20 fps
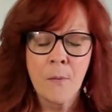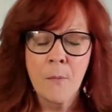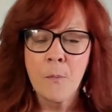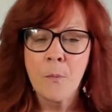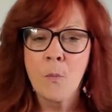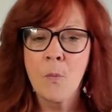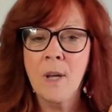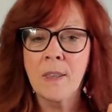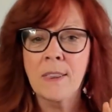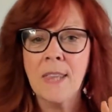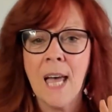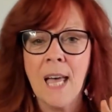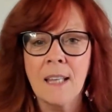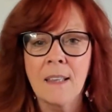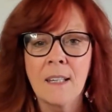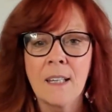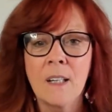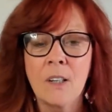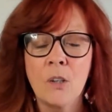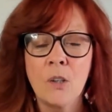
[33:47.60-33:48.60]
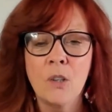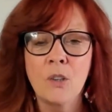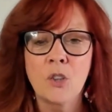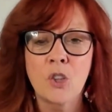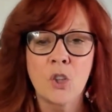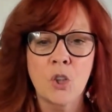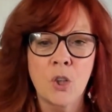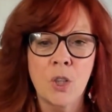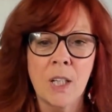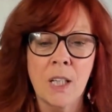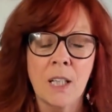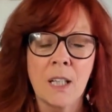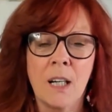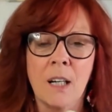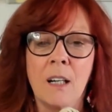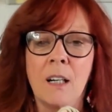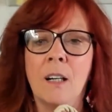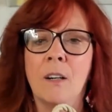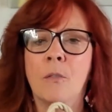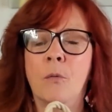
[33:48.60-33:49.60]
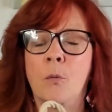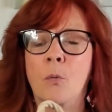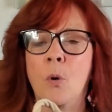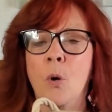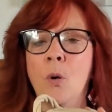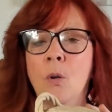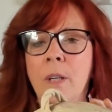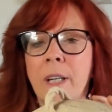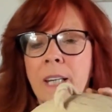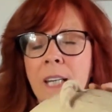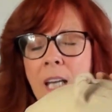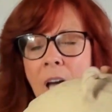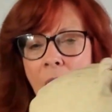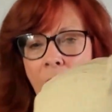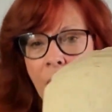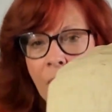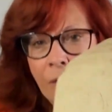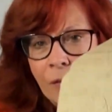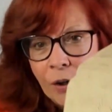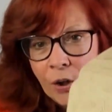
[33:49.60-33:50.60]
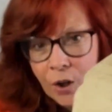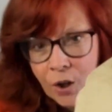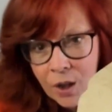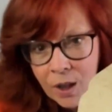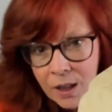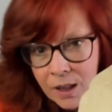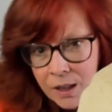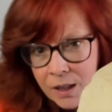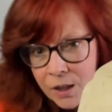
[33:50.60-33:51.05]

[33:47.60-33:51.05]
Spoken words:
that little trick of rolling over,